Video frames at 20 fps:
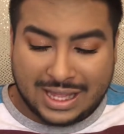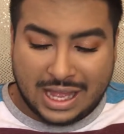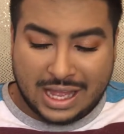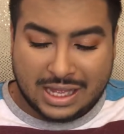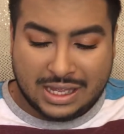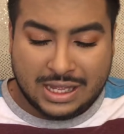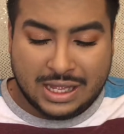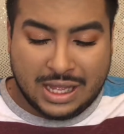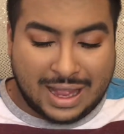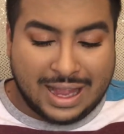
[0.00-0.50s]

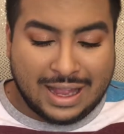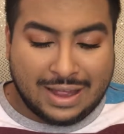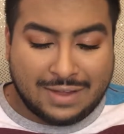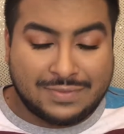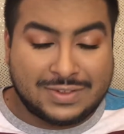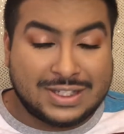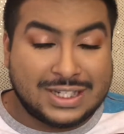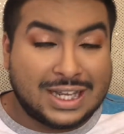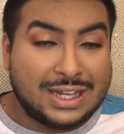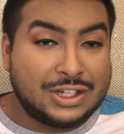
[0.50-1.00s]
that. I
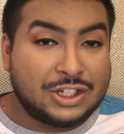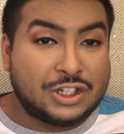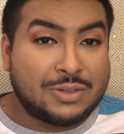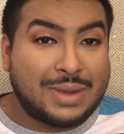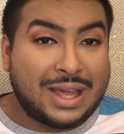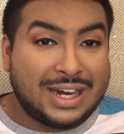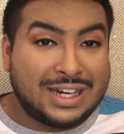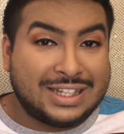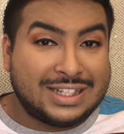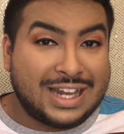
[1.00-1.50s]
have done
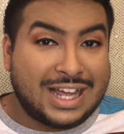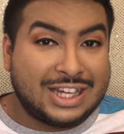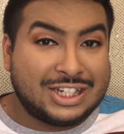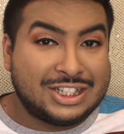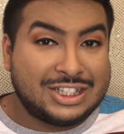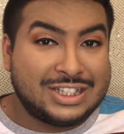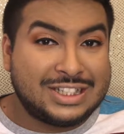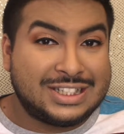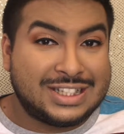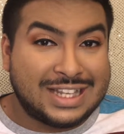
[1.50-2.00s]
dramatic
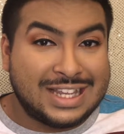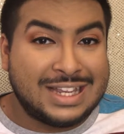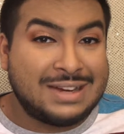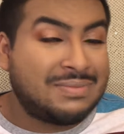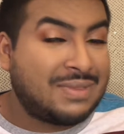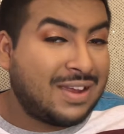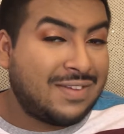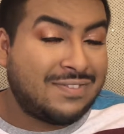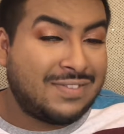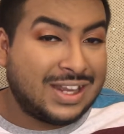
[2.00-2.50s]
lashes
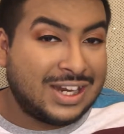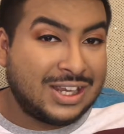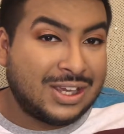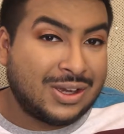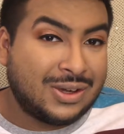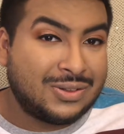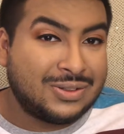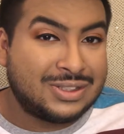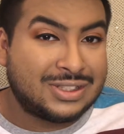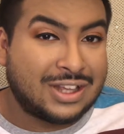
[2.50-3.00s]
in my
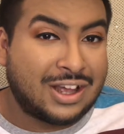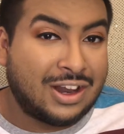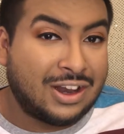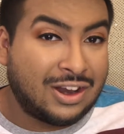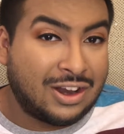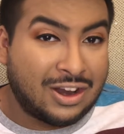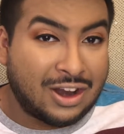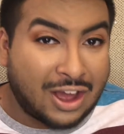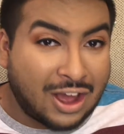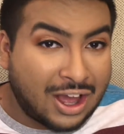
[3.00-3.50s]
videos
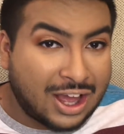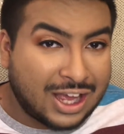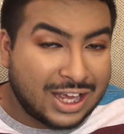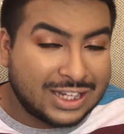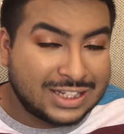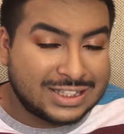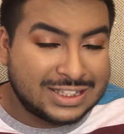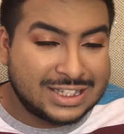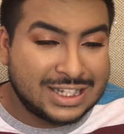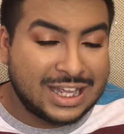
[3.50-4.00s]
a
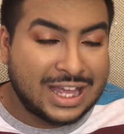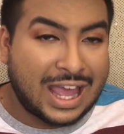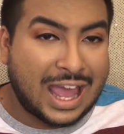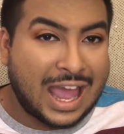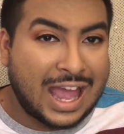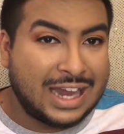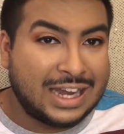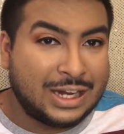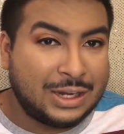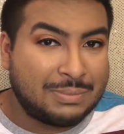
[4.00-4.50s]
lot
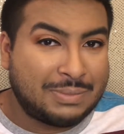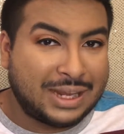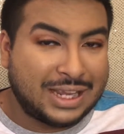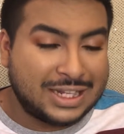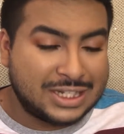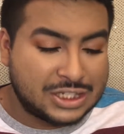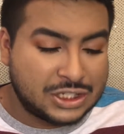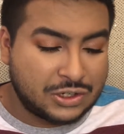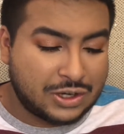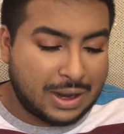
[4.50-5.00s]
and in
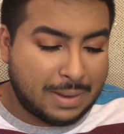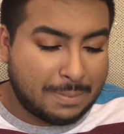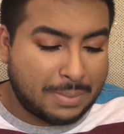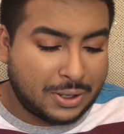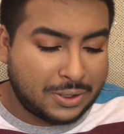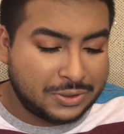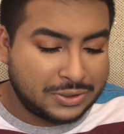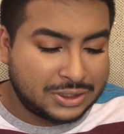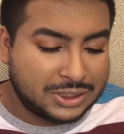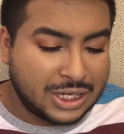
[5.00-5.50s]
my
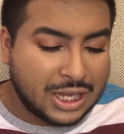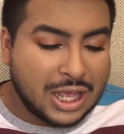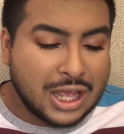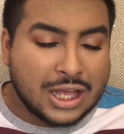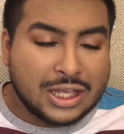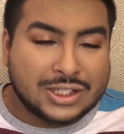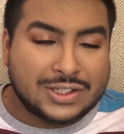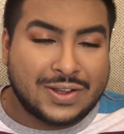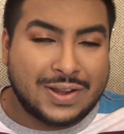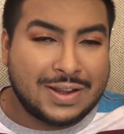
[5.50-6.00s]
Instagram posts,
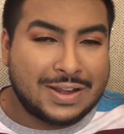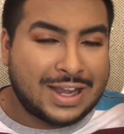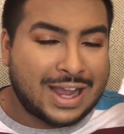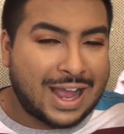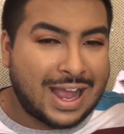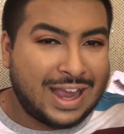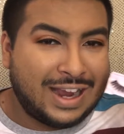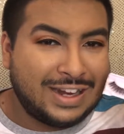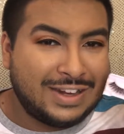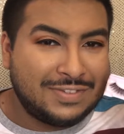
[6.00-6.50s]
so I
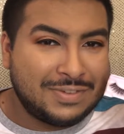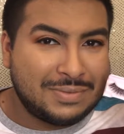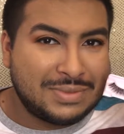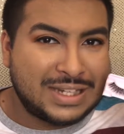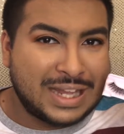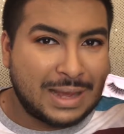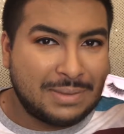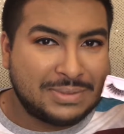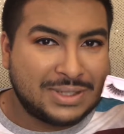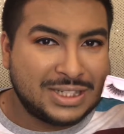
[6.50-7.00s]
kind of
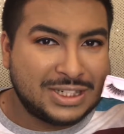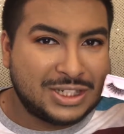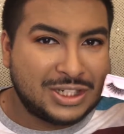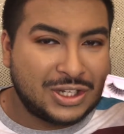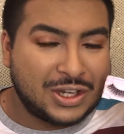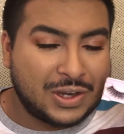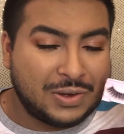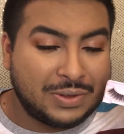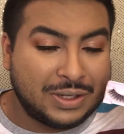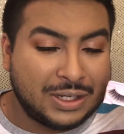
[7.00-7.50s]
am
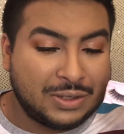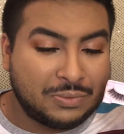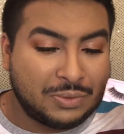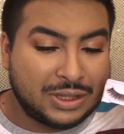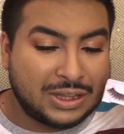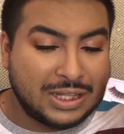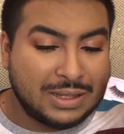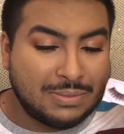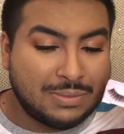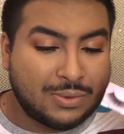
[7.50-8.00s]
tempted to go
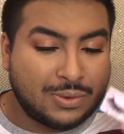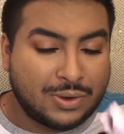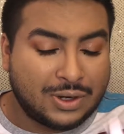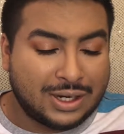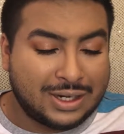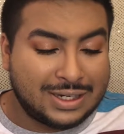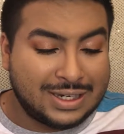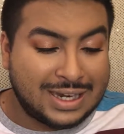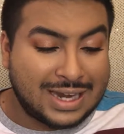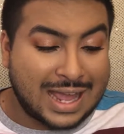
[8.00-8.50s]
in with the
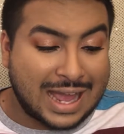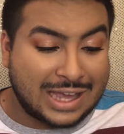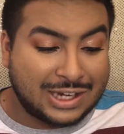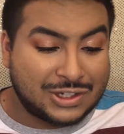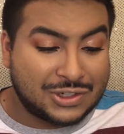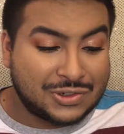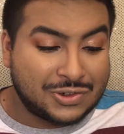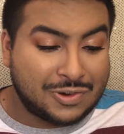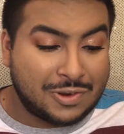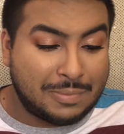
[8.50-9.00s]
more
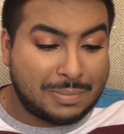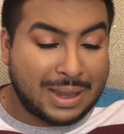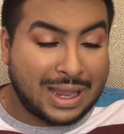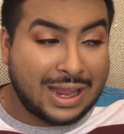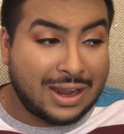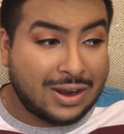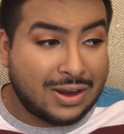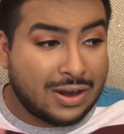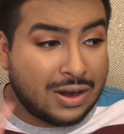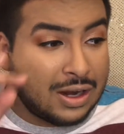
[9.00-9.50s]
natural
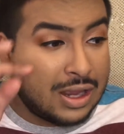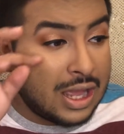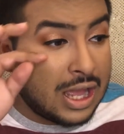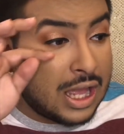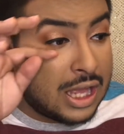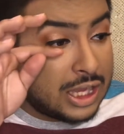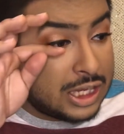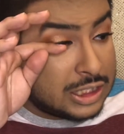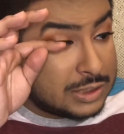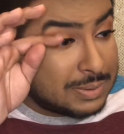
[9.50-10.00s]
pair,
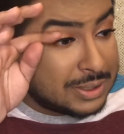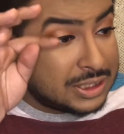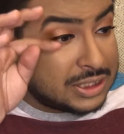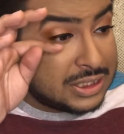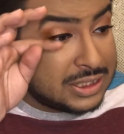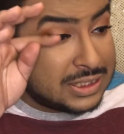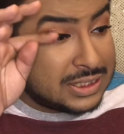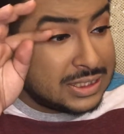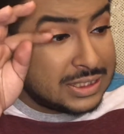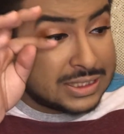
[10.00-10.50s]

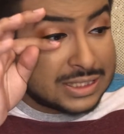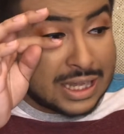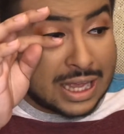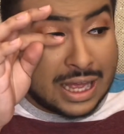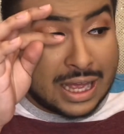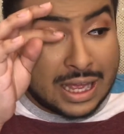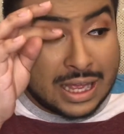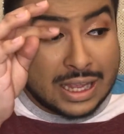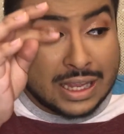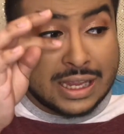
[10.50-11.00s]
especially since
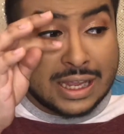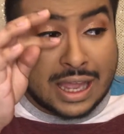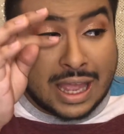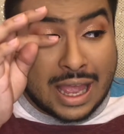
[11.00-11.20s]
I